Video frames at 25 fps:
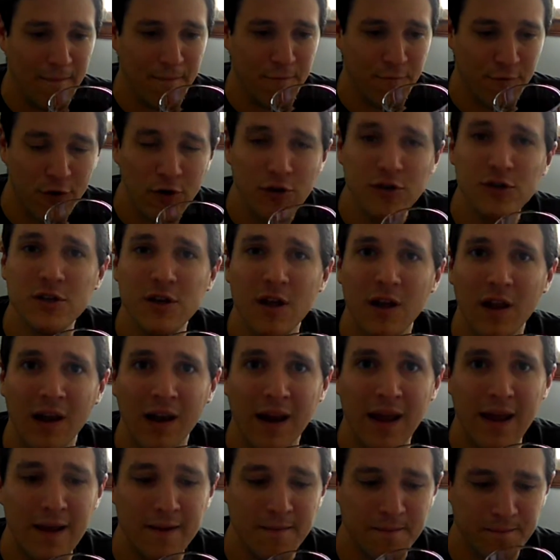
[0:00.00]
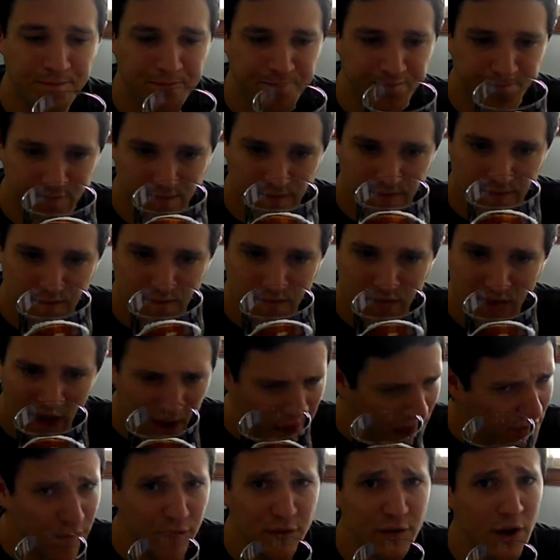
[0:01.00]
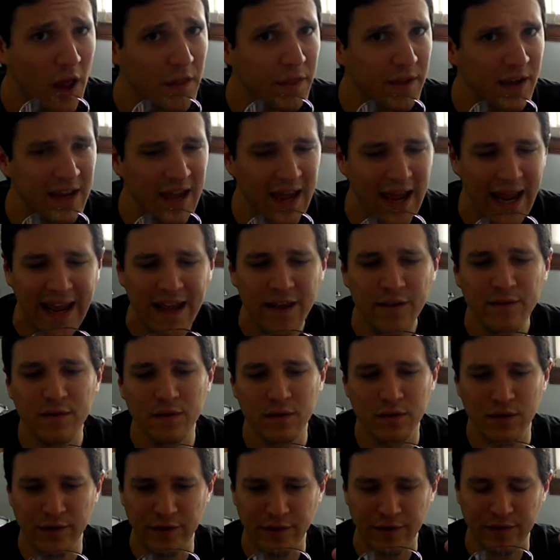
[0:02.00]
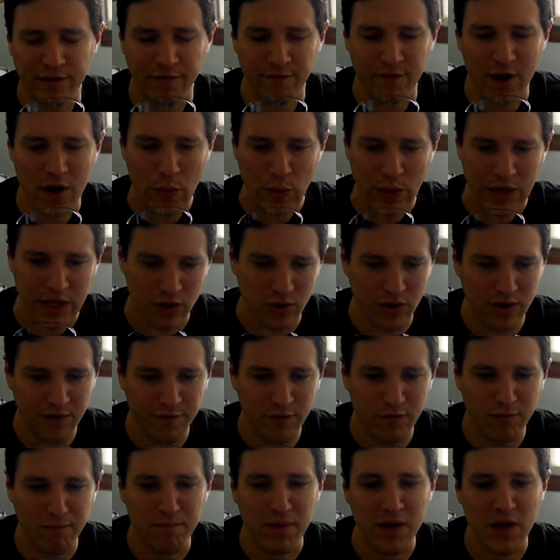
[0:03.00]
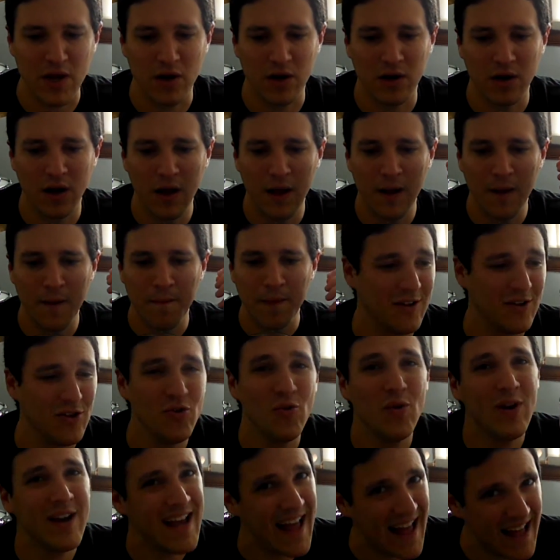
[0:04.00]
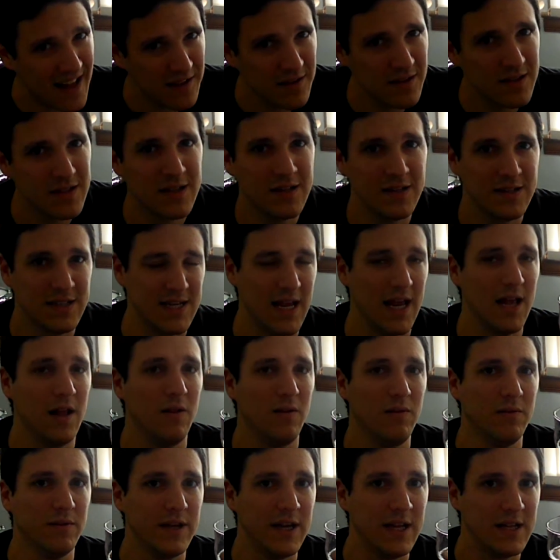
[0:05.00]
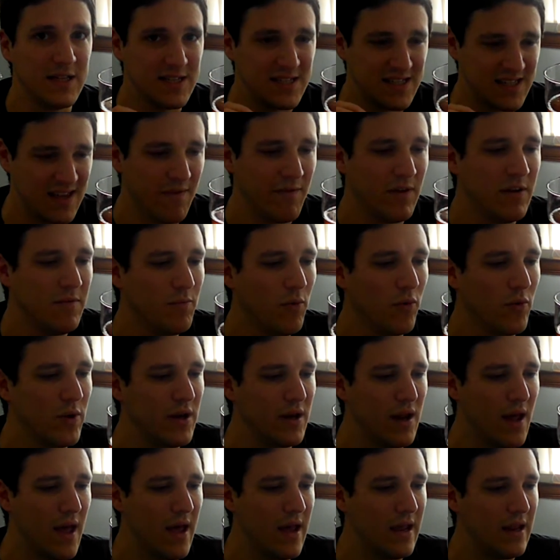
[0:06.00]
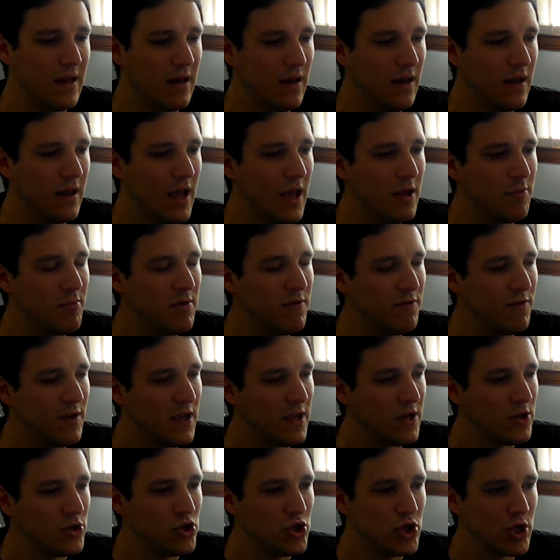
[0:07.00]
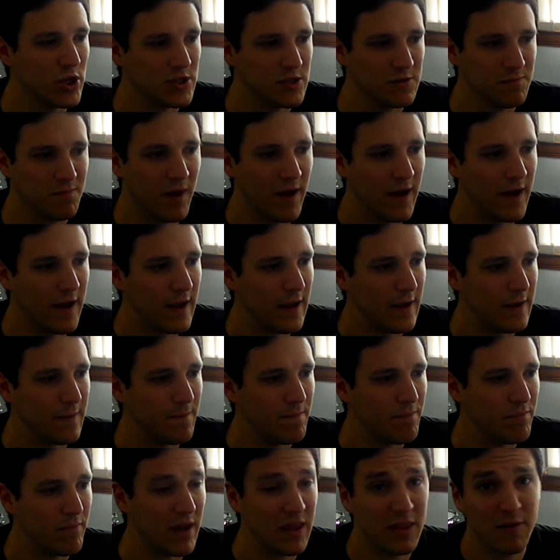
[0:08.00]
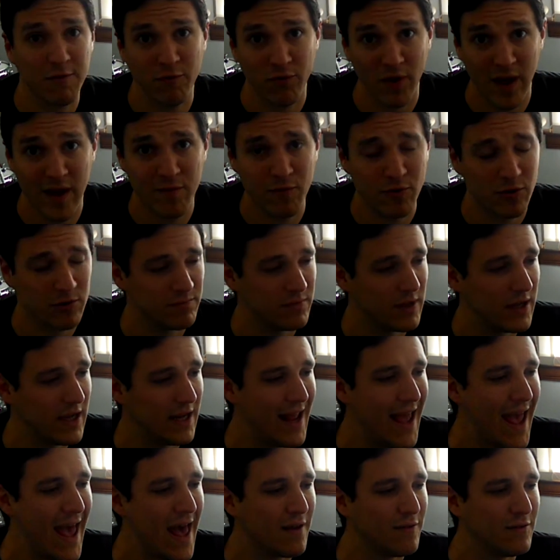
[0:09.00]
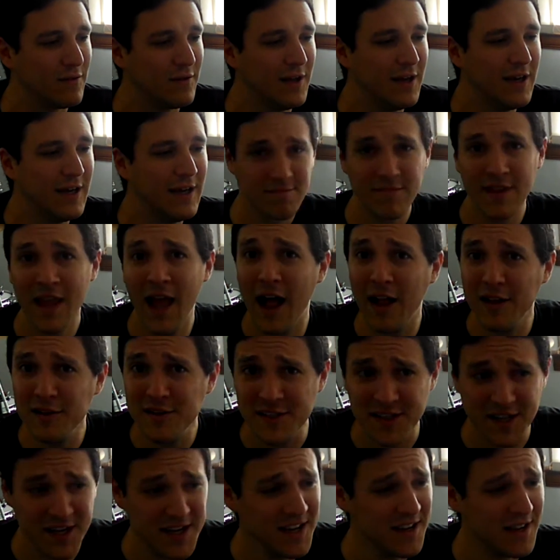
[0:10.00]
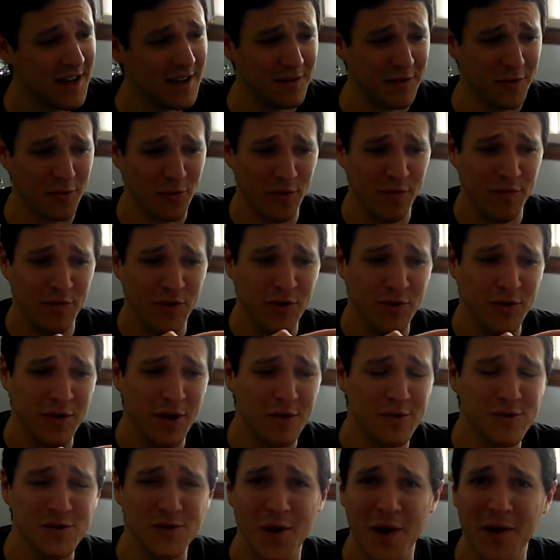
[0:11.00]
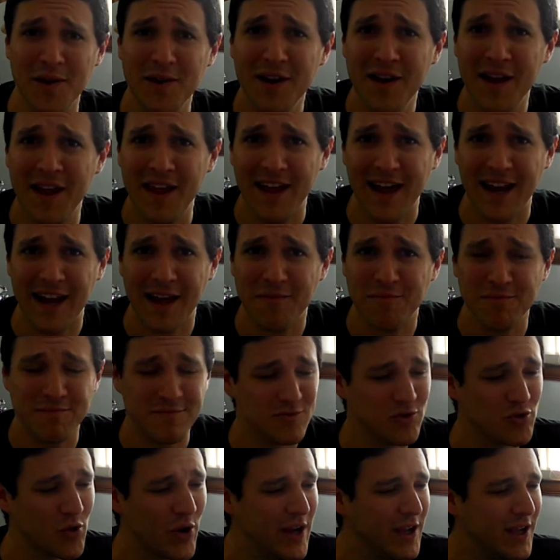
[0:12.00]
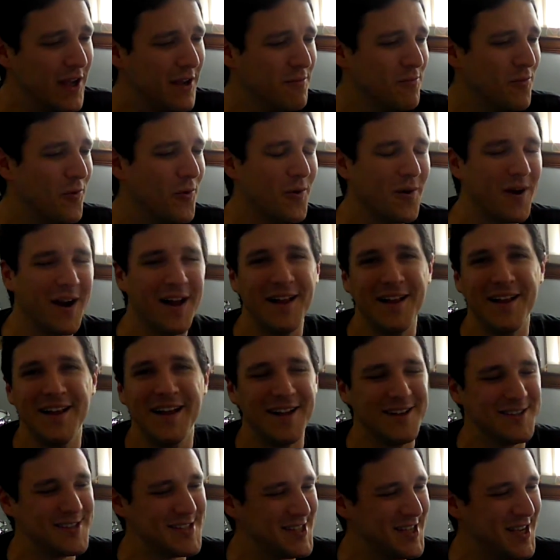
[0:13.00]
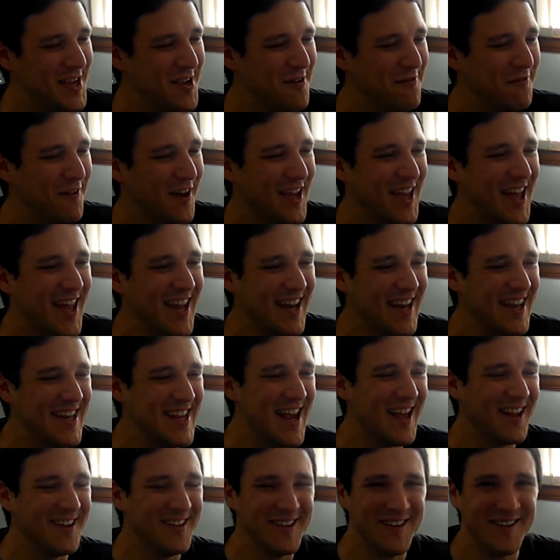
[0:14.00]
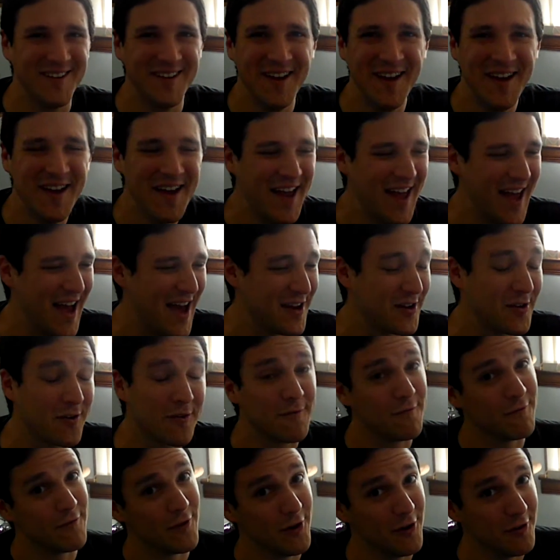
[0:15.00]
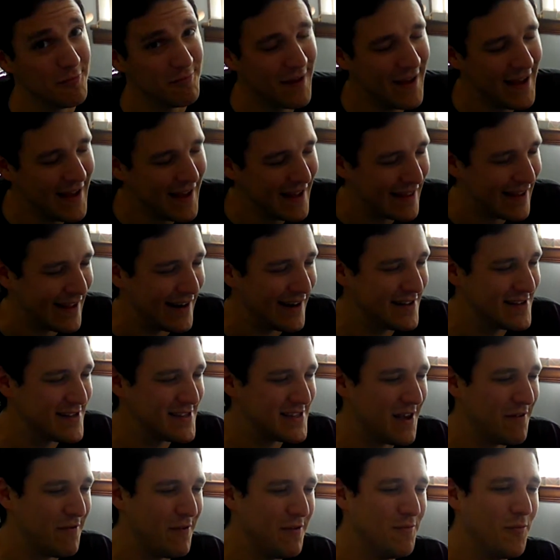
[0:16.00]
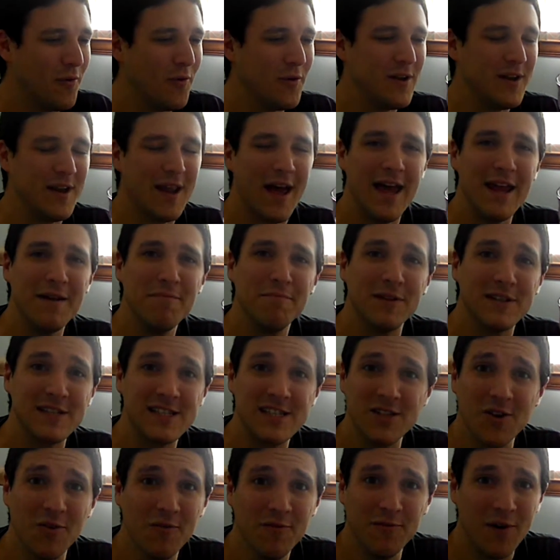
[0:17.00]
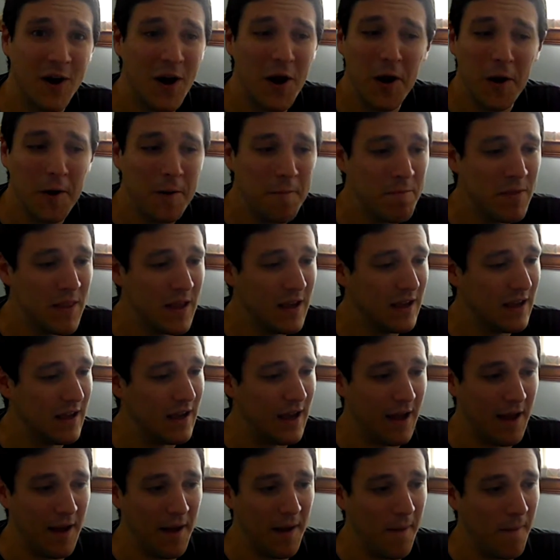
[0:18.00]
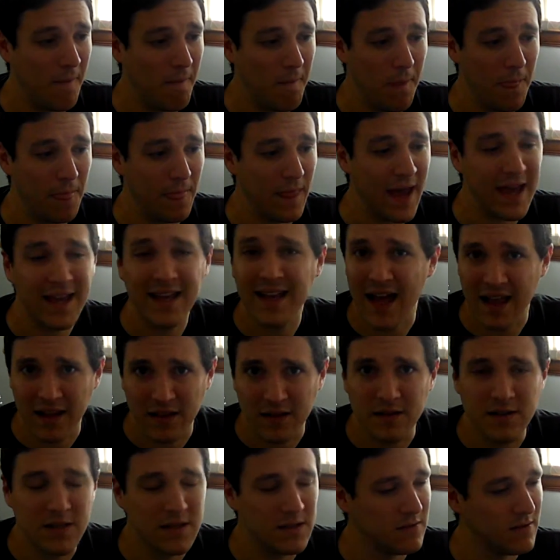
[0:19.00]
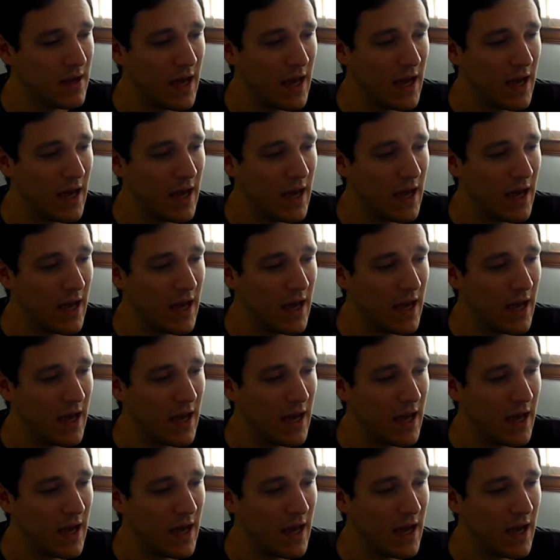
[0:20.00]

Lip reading: Fortunately, this is not the case. This is a very uniform beer. You can't tell it's 7.9 ABV just by the flavor it has. I'll see as the review goes on and I'm drinking more, I'll see if I can tell you and confirm that it's 7.9, but so far I can't.